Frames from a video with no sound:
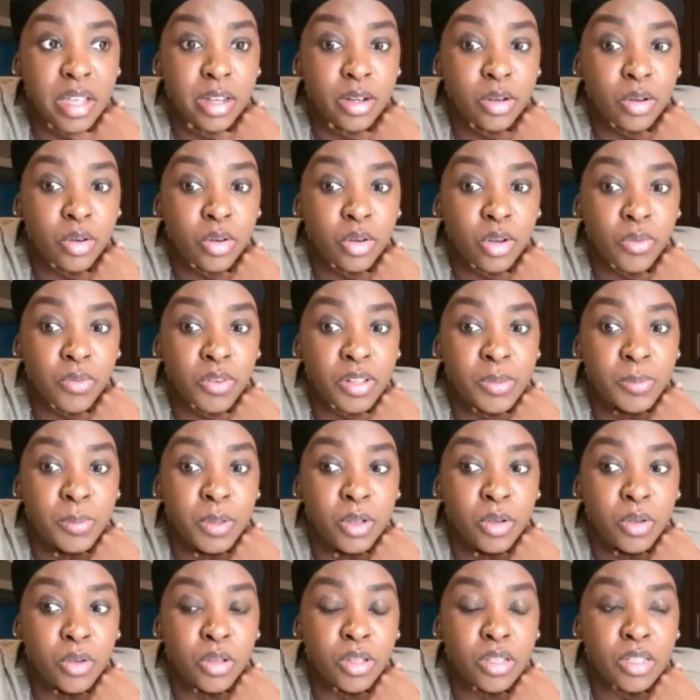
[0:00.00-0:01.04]
I don't know if it's
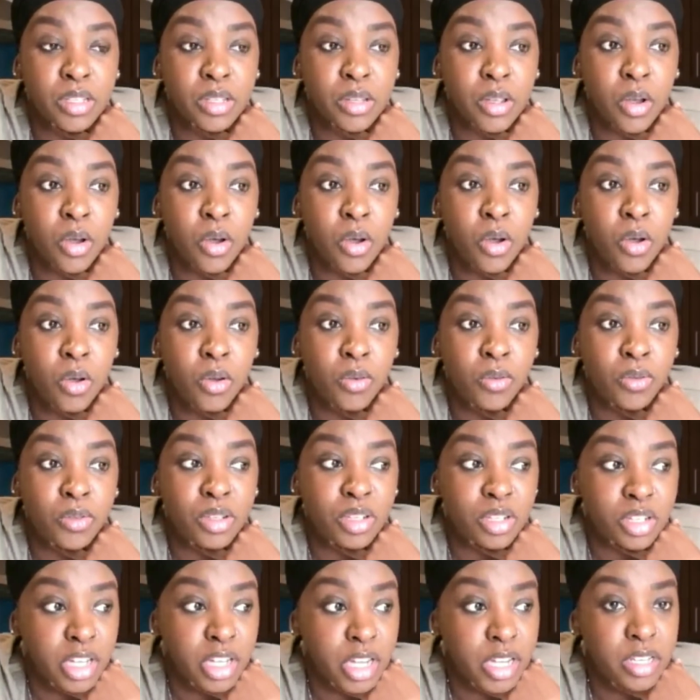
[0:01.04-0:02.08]
because of
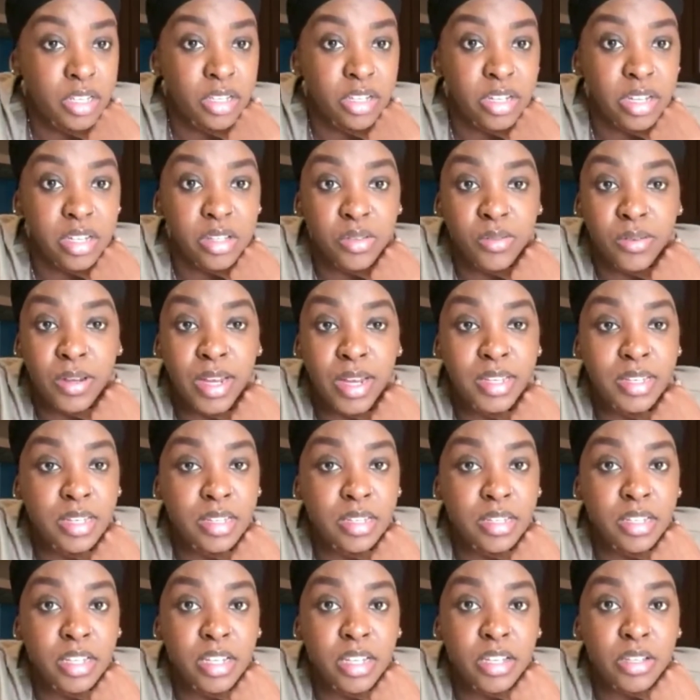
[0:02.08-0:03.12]
changing
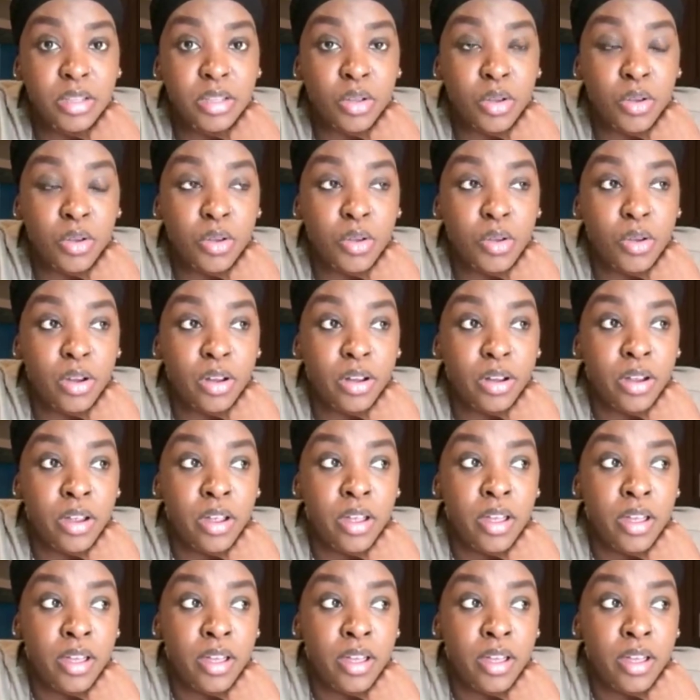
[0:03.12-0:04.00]
strategies, or